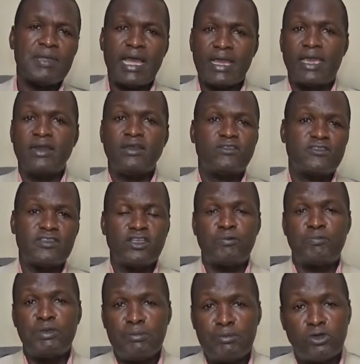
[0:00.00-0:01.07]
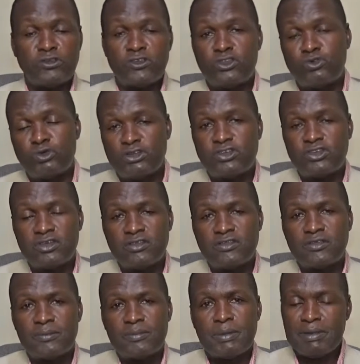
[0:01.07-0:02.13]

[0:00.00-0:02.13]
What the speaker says: against such people or situations.